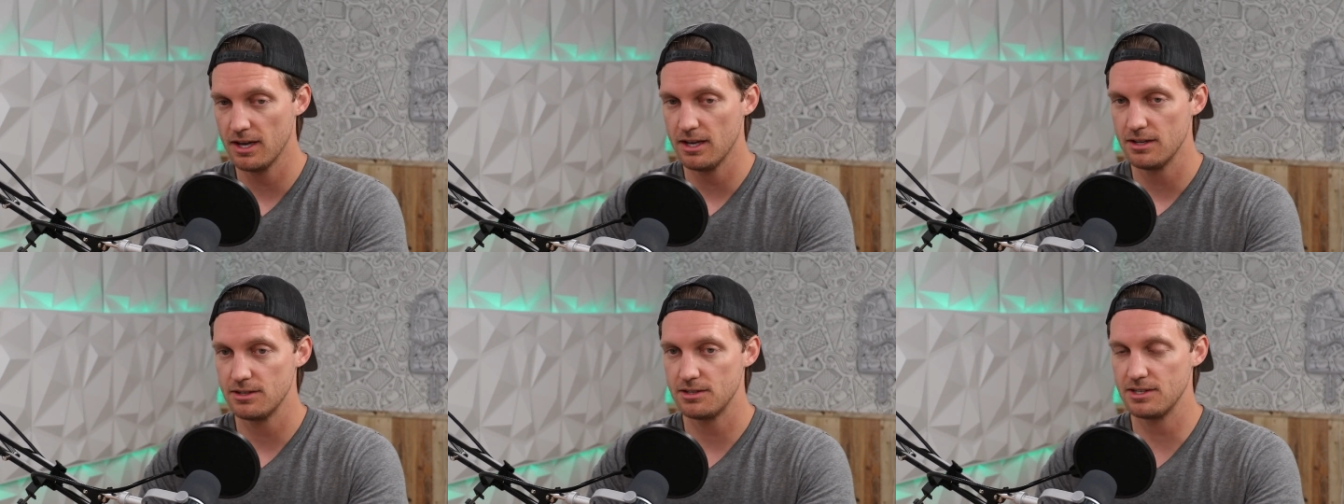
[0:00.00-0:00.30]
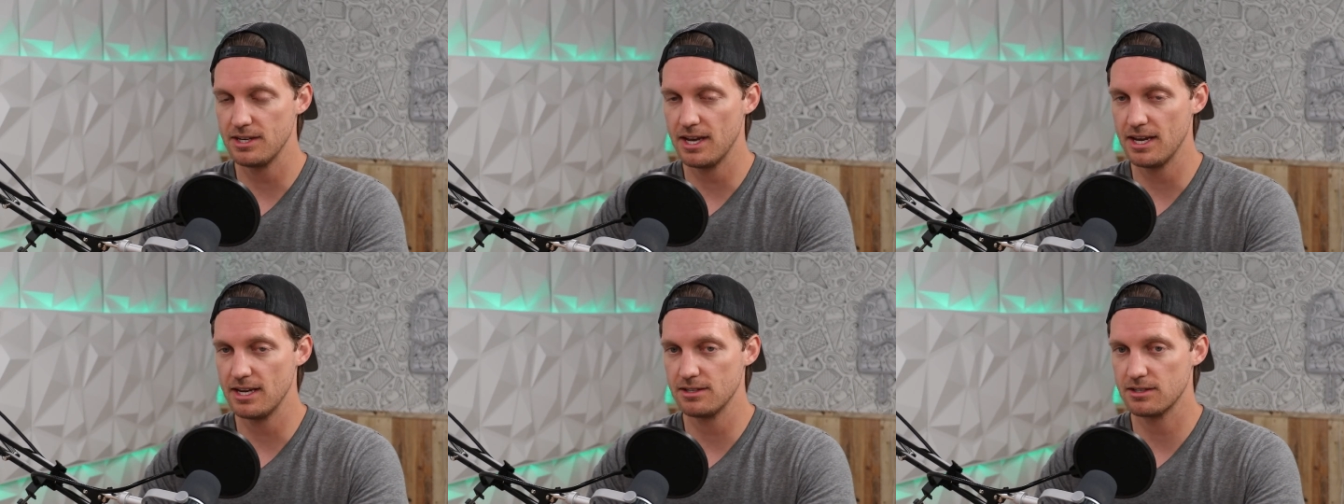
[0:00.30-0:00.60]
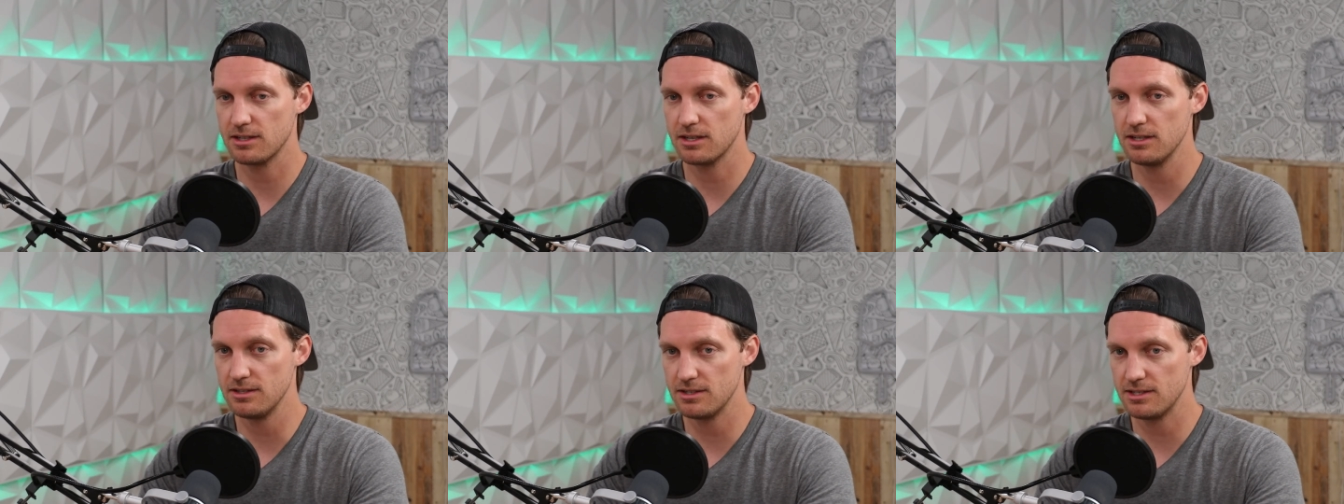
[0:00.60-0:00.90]
stays
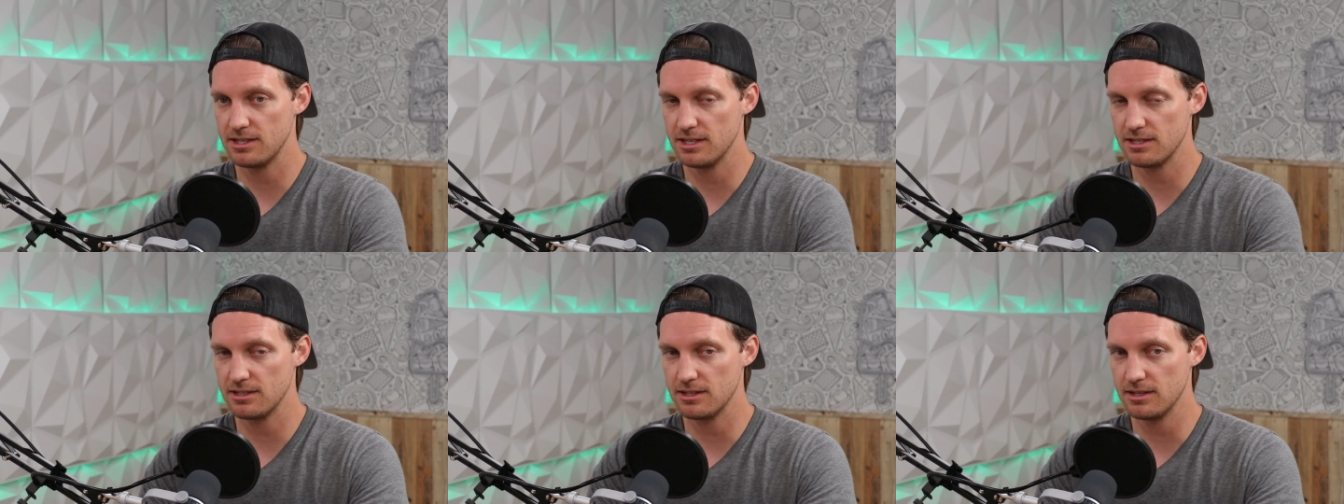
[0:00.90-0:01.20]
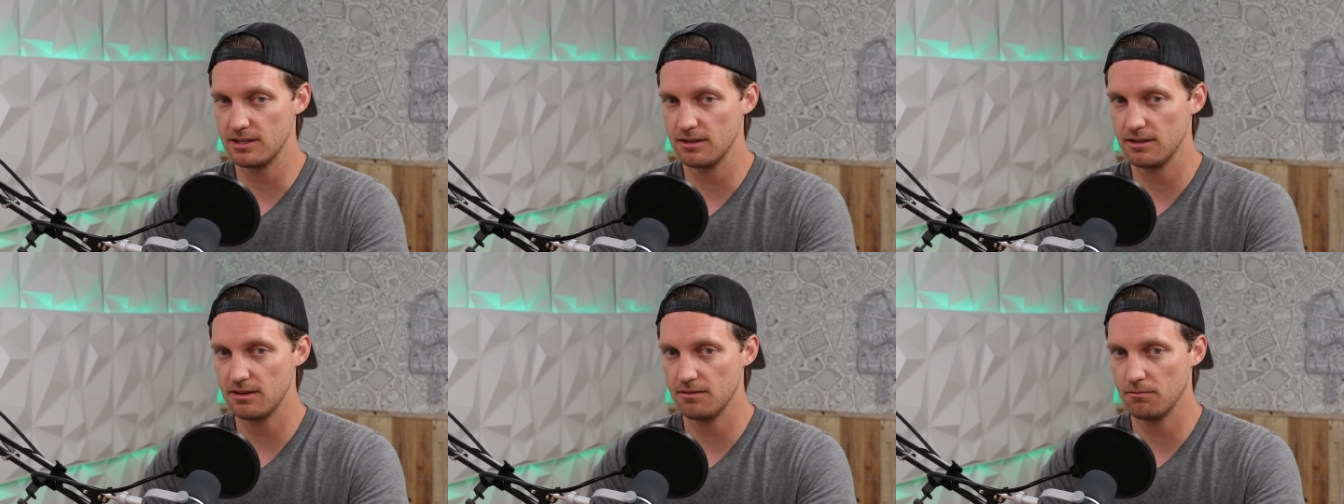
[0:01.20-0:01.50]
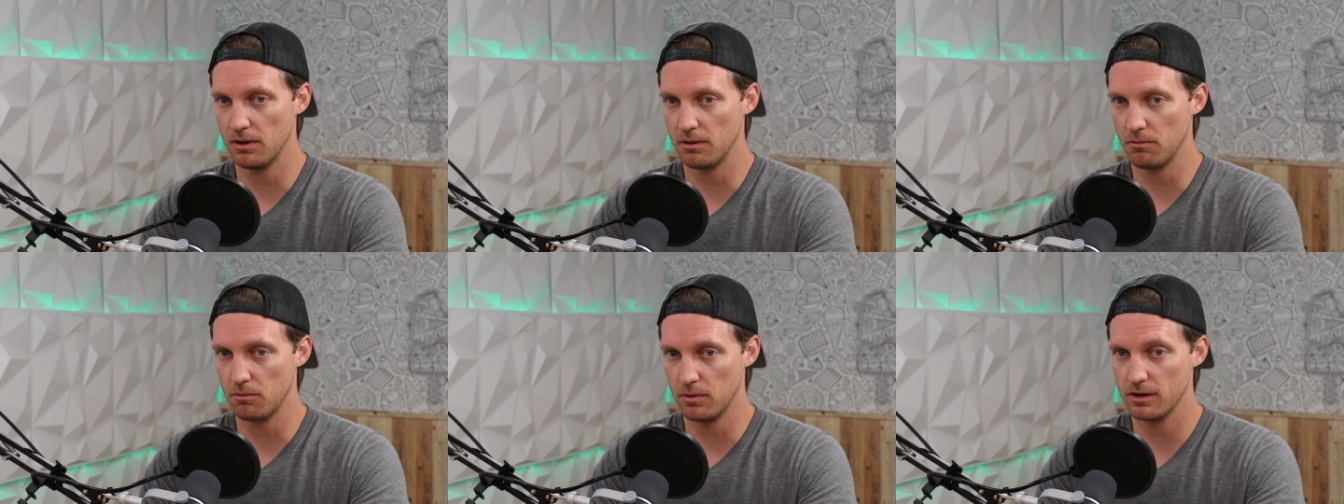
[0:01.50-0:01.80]
consistent
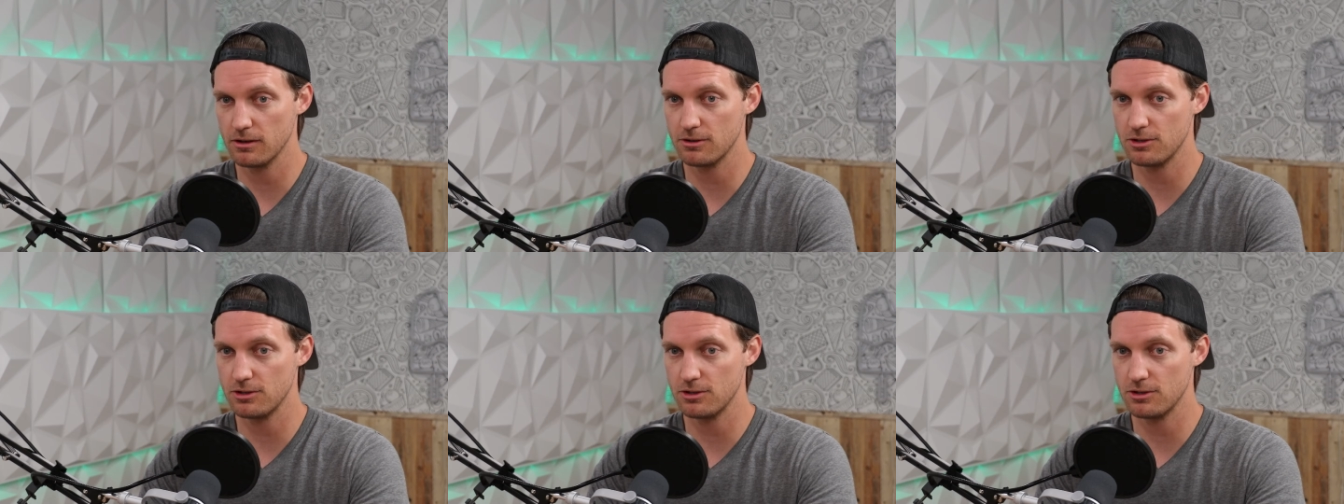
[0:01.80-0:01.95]
when we're